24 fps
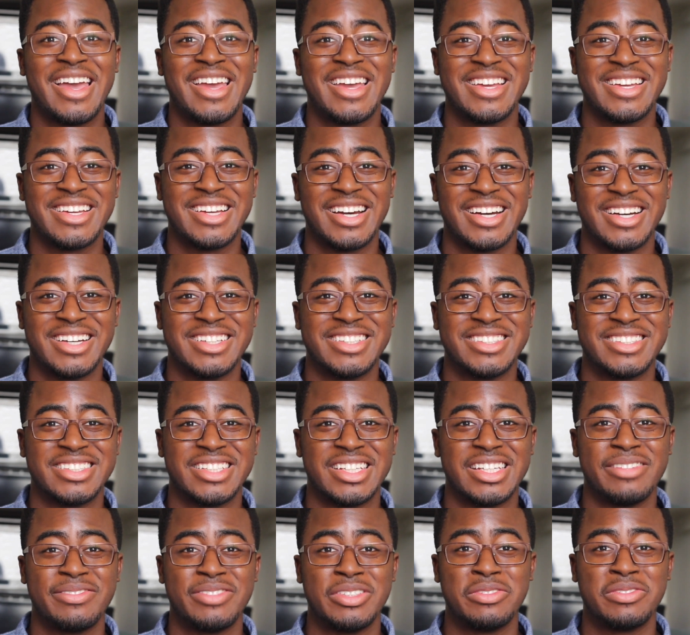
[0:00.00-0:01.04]
Hey
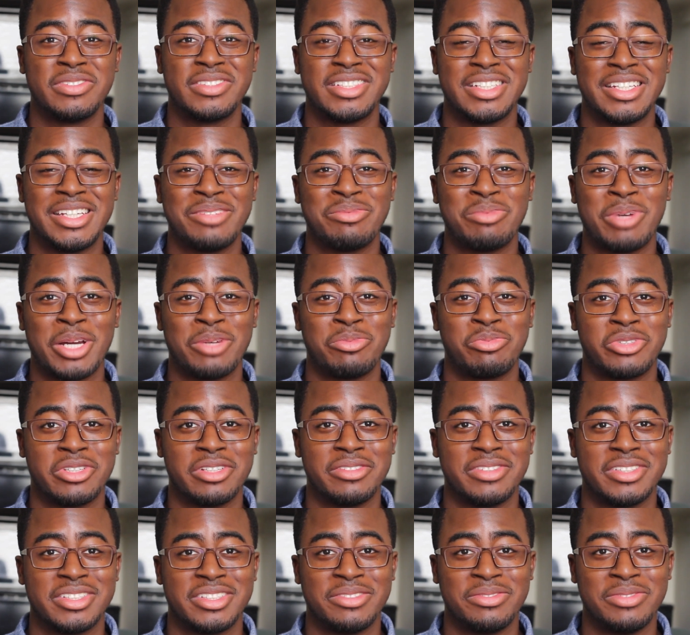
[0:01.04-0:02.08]
guys, if you've seen my
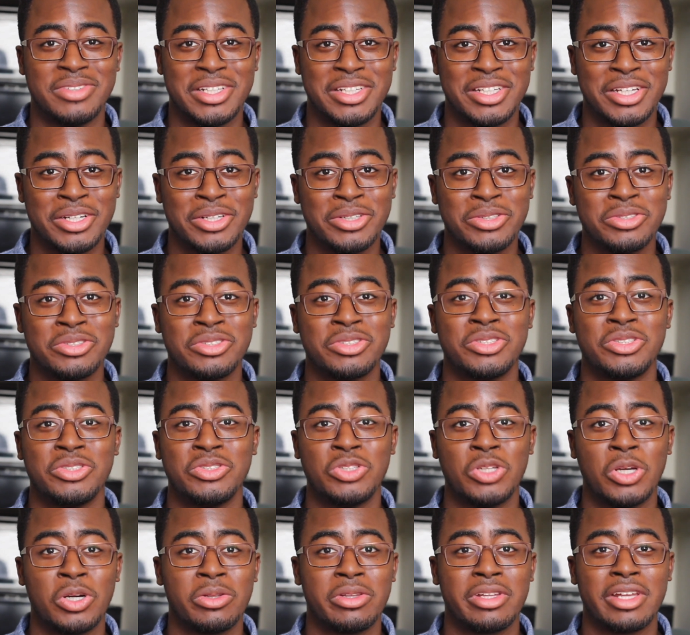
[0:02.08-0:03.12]
previous videos,
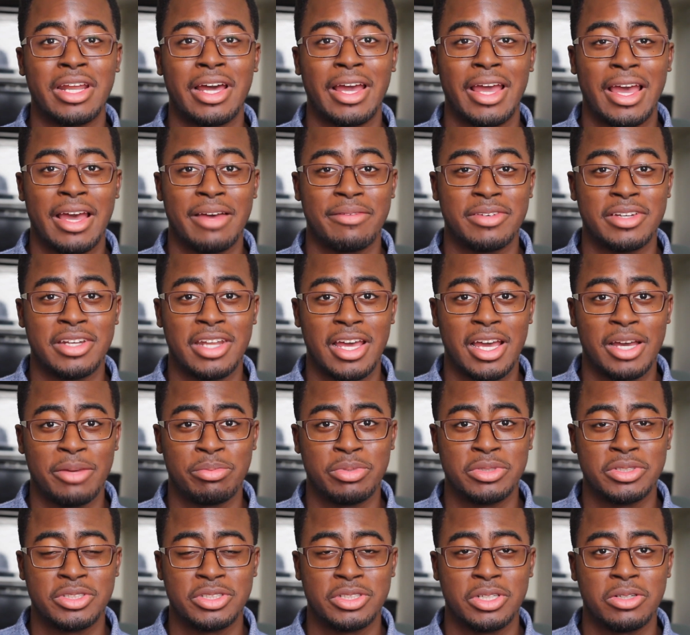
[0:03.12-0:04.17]
you know that I have an
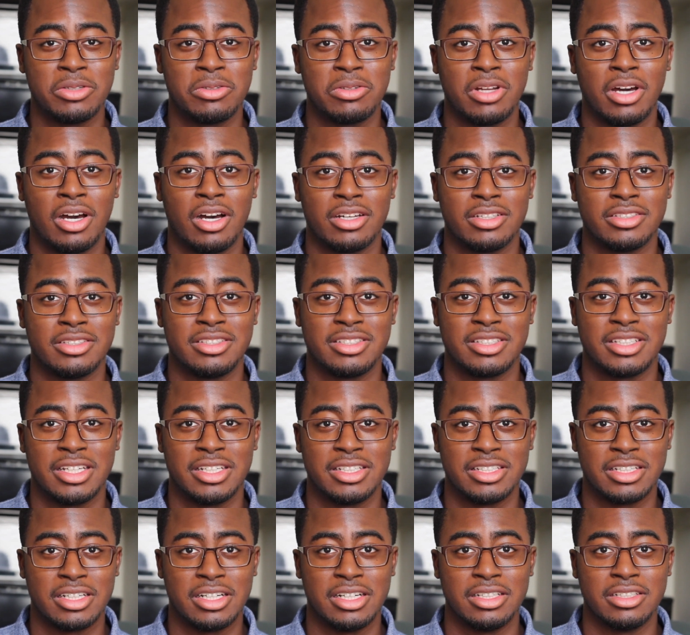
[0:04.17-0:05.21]
episode on
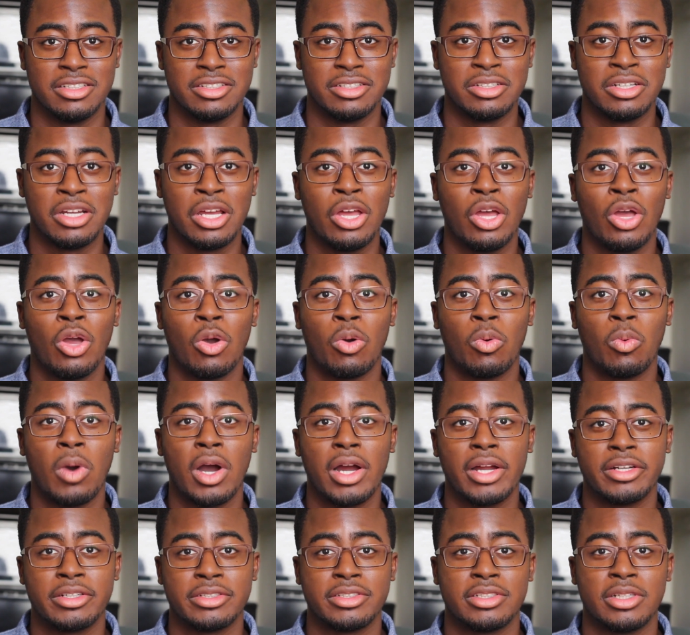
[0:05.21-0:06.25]
skin color.
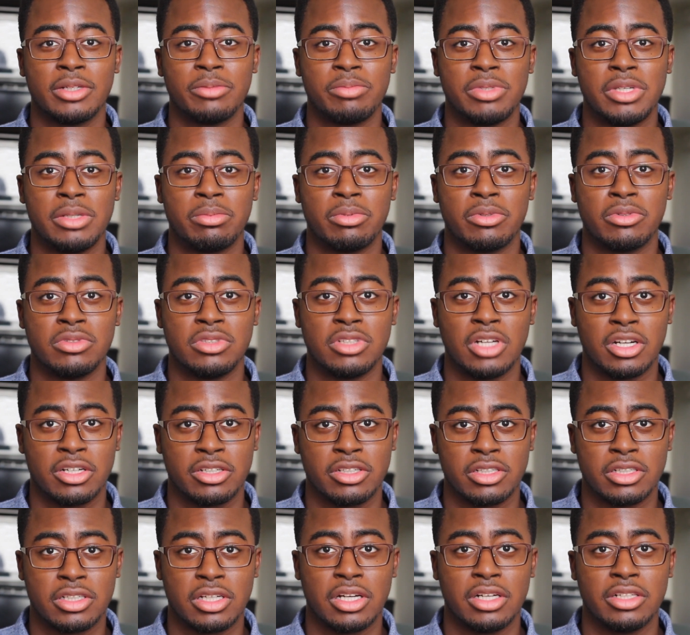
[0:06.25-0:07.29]
Why are some people
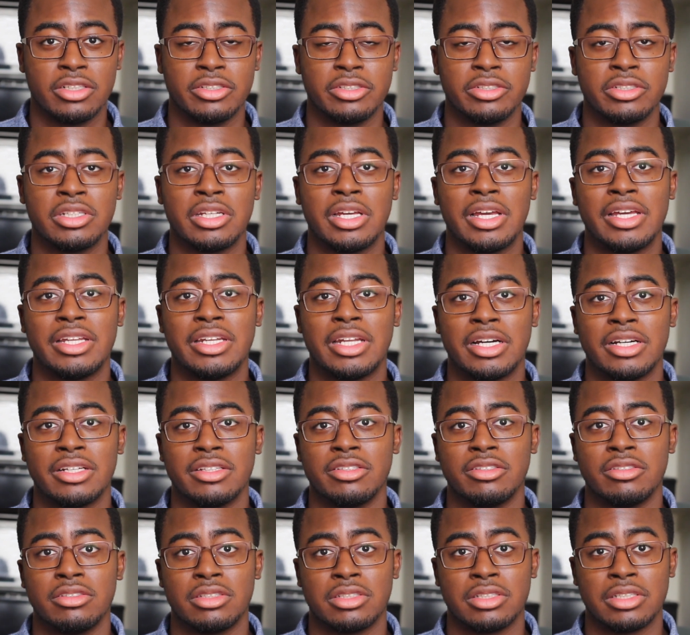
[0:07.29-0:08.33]
darker colored and
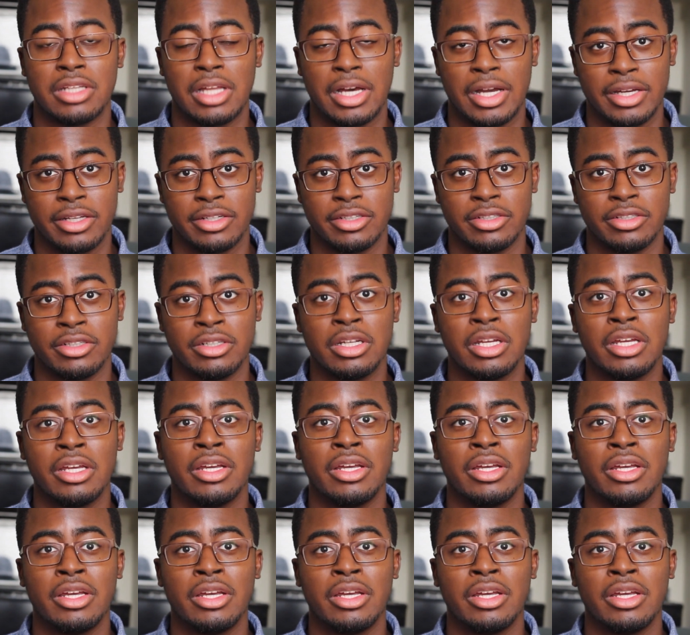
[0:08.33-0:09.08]
others lighter?